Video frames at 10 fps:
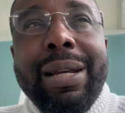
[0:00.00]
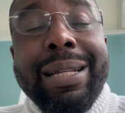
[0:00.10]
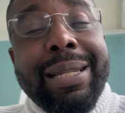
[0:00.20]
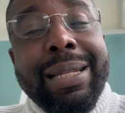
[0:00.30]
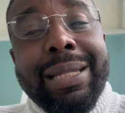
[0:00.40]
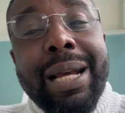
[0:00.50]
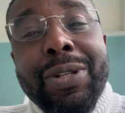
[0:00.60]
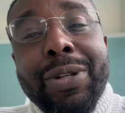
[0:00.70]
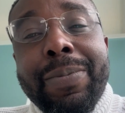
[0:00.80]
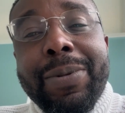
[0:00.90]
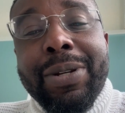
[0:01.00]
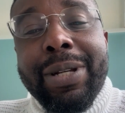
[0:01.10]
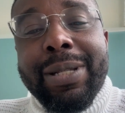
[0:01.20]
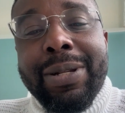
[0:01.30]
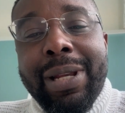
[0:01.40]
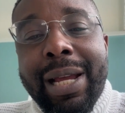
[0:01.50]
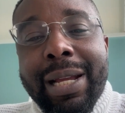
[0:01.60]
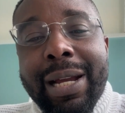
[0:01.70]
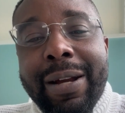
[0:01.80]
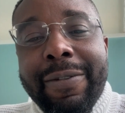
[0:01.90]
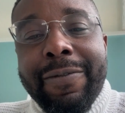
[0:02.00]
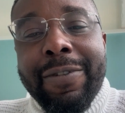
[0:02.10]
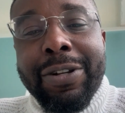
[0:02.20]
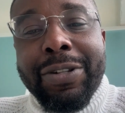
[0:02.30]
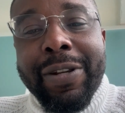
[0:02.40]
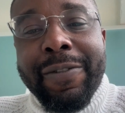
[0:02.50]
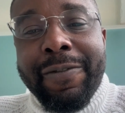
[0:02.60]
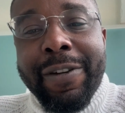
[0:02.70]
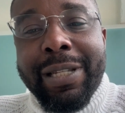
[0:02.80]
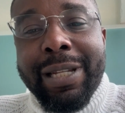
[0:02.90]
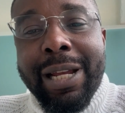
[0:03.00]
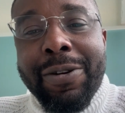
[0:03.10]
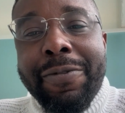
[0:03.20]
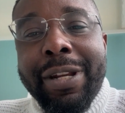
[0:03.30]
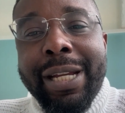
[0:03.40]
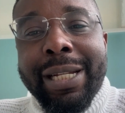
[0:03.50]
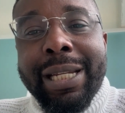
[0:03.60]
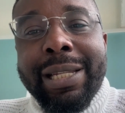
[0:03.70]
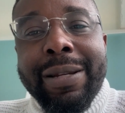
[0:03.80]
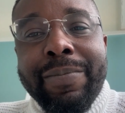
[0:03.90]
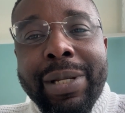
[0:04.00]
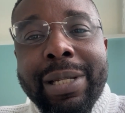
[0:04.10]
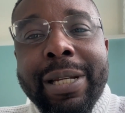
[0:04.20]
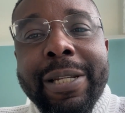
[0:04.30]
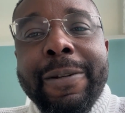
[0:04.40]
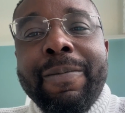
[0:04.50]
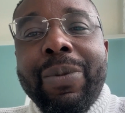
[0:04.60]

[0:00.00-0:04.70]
it's a startup, so it's not like I've gone to invest in an already existing business.